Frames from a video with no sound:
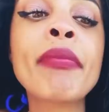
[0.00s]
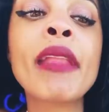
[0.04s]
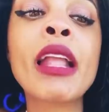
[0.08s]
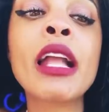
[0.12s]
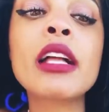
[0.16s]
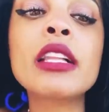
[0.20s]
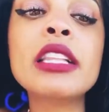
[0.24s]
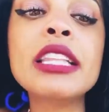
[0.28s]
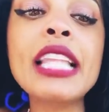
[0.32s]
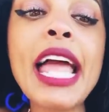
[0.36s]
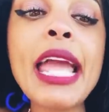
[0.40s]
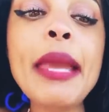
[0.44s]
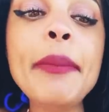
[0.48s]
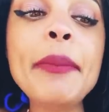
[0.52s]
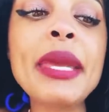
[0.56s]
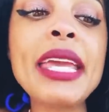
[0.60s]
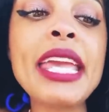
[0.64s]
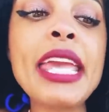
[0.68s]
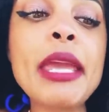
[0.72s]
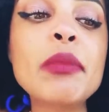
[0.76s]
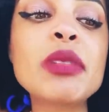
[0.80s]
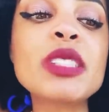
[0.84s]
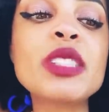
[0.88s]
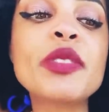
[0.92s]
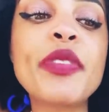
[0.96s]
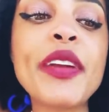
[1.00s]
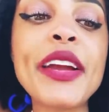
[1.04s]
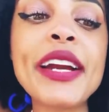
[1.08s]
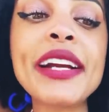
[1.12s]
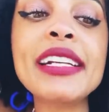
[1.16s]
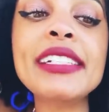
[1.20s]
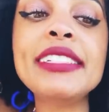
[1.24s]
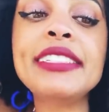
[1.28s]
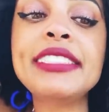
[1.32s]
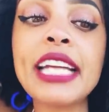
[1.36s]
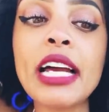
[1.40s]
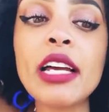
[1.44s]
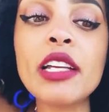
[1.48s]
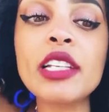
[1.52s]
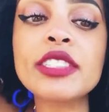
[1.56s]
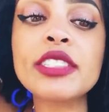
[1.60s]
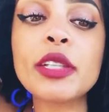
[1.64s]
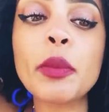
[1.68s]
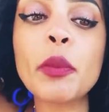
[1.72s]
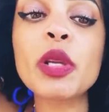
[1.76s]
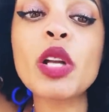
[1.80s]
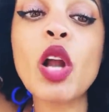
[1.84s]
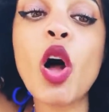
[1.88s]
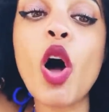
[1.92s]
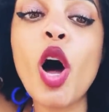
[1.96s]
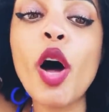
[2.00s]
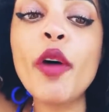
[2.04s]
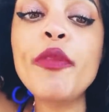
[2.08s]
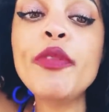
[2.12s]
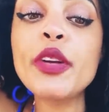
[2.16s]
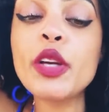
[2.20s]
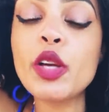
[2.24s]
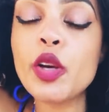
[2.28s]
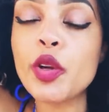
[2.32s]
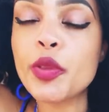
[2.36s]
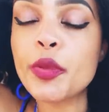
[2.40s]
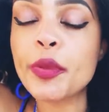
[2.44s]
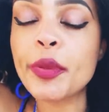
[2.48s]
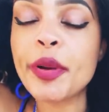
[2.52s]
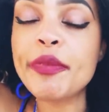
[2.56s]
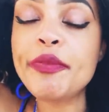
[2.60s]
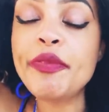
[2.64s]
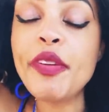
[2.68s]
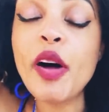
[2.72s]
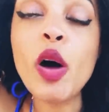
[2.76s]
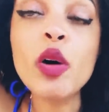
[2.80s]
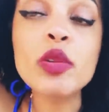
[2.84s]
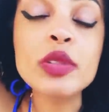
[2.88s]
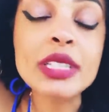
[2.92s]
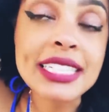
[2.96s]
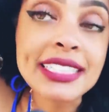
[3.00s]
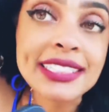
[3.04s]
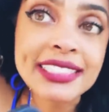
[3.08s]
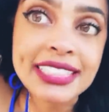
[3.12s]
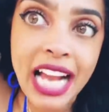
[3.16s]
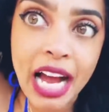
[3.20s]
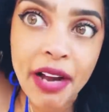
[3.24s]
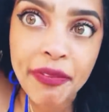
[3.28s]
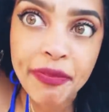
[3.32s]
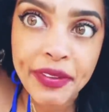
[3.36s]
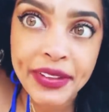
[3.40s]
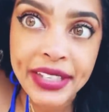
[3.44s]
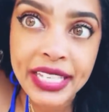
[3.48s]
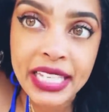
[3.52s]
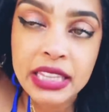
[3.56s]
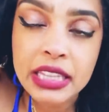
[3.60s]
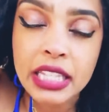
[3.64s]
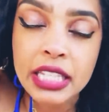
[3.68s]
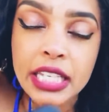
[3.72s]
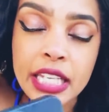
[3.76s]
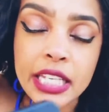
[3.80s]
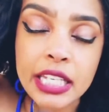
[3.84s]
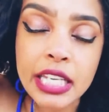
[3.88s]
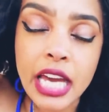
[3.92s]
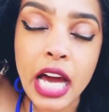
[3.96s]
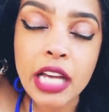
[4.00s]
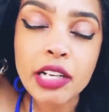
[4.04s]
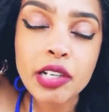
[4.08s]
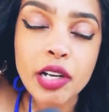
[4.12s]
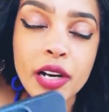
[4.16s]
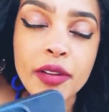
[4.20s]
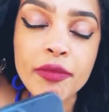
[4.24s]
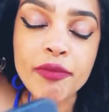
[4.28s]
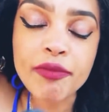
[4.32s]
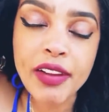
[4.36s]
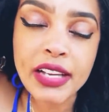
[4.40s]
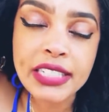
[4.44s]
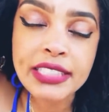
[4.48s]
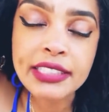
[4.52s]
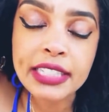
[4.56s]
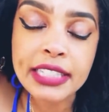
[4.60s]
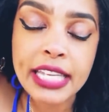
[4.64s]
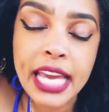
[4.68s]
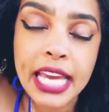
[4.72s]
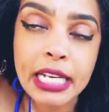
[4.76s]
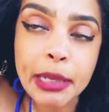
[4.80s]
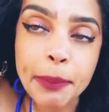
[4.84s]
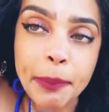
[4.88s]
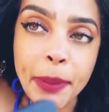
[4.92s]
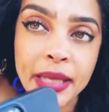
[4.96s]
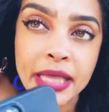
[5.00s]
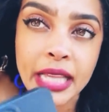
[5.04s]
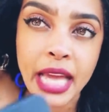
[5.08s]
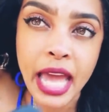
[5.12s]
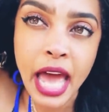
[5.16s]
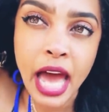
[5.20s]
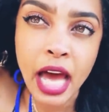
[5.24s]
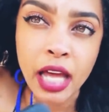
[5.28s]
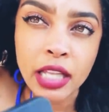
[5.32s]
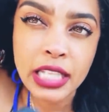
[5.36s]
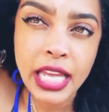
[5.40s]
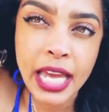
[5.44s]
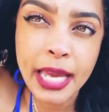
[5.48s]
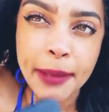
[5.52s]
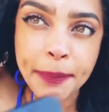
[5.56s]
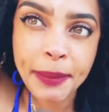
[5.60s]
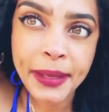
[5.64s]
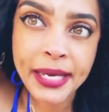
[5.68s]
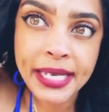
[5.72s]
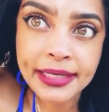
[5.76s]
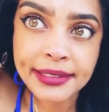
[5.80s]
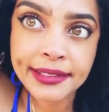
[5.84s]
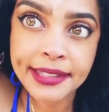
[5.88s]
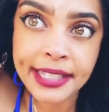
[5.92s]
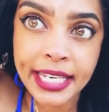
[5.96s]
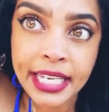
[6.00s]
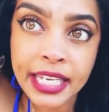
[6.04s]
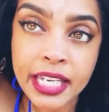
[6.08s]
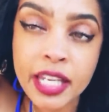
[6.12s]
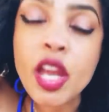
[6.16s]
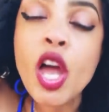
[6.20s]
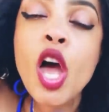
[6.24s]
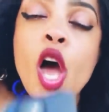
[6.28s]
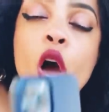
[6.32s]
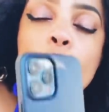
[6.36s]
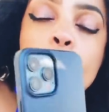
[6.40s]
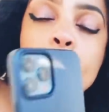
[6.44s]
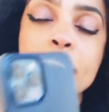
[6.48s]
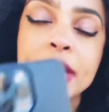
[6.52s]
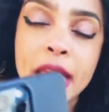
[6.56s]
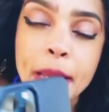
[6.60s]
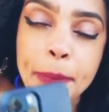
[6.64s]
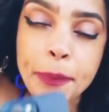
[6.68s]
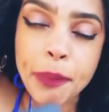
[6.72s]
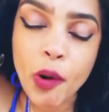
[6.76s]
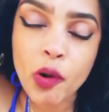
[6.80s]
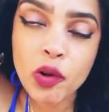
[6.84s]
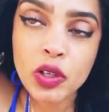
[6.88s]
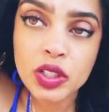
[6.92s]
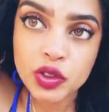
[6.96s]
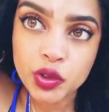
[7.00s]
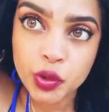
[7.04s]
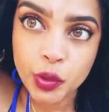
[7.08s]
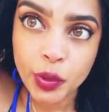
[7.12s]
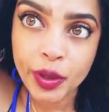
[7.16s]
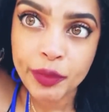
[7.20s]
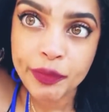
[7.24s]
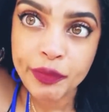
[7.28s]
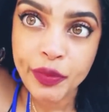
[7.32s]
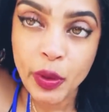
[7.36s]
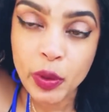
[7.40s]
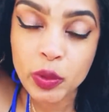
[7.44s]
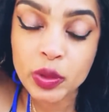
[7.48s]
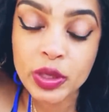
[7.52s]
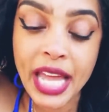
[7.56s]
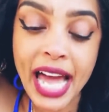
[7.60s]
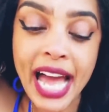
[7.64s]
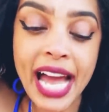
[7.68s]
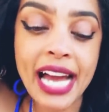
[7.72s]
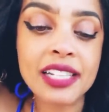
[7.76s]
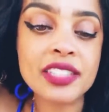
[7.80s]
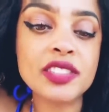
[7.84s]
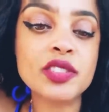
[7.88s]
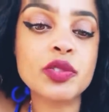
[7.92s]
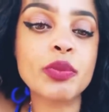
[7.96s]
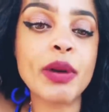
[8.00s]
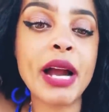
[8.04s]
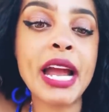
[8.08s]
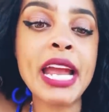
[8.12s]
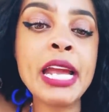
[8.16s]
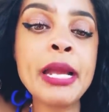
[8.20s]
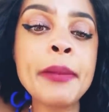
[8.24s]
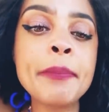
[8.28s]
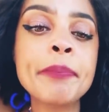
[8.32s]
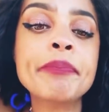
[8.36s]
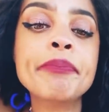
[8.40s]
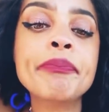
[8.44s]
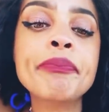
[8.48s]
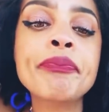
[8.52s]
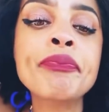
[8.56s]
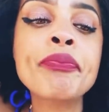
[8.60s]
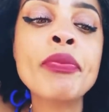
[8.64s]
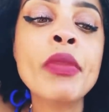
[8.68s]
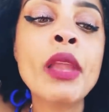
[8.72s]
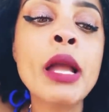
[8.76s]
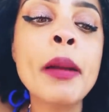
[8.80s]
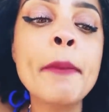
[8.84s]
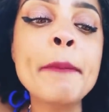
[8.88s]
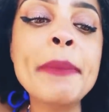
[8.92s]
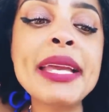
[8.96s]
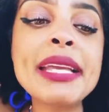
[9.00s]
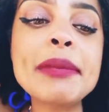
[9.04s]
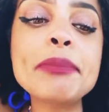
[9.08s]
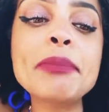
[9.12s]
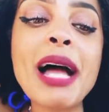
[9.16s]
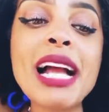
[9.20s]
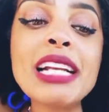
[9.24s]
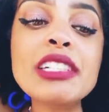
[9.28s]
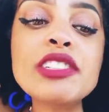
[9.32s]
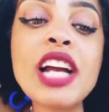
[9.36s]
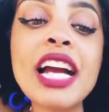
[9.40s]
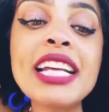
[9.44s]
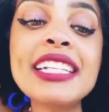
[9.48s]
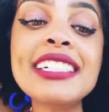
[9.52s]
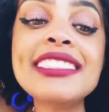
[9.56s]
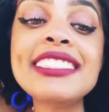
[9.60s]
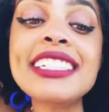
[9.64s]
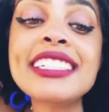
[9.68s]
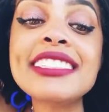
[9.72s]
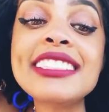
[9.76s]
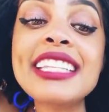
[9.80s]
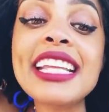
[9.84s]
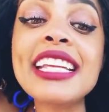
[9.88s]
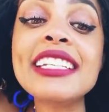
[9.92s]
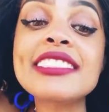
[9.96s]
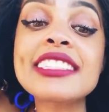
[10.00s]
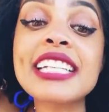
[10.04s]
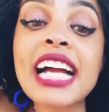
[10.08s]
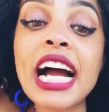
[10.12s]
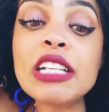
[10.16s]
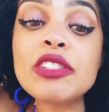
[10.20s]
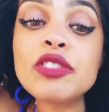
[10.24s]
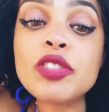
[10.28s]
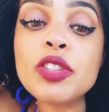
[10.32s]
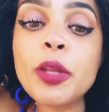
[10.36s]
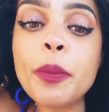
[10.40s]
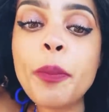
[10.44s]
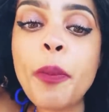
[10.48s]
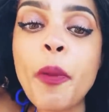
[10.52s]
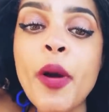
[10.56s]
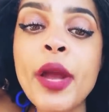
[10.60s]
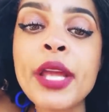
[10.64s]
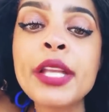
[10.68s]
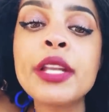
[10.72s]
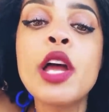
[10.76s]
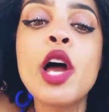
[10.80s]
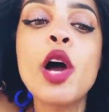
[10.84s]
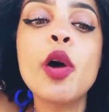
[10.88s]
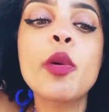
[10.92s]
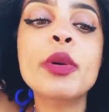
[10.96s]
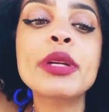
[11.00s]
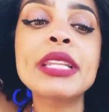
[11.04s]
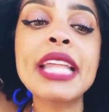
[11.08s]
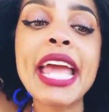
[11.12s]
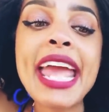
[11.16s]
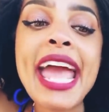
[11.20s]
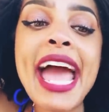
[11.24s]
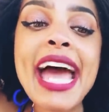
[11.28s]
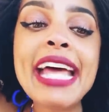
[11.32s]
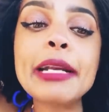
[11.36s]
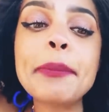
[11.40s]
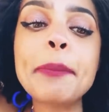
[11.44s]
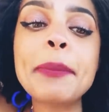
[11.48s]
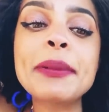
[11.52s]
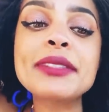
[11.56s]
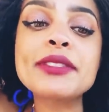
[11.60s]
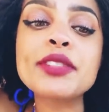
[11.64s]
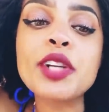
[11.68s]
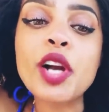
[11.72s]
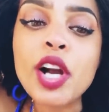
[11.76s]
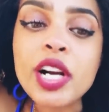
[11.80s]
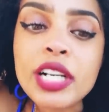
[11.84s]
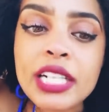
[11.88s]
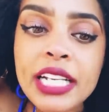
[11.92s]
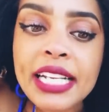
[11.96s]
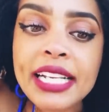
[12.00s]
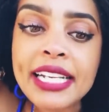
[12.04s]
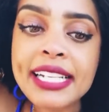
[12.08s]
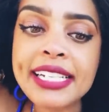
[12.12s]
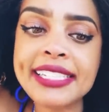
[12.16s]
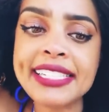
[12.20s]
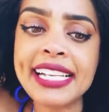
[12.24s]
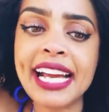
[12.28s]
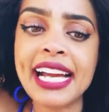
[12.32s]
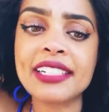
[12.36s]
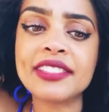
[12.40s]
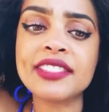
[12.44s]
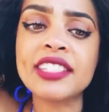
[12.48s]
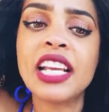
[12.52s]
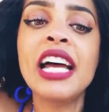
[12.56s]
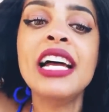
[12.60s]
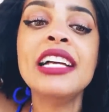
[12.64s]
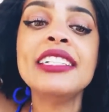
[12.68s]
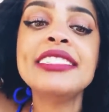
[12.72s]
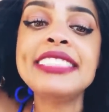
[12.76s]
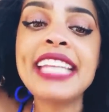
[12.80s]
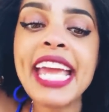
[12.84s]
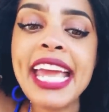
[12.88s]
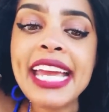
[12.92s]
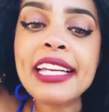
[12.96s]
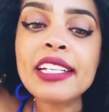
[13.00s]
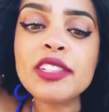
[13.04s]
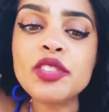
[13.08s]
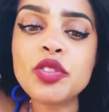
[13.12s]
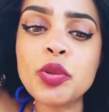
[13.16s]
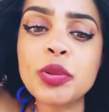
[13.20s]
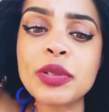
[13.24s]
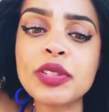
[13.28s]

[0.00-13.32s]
Claiming he was very jealous and would often go through her phone. Let's not forget that he got her investigated by the LAPD when he broke into her phone last, right? Big Blac Chyna says things got to the point where they had a paternity test taken to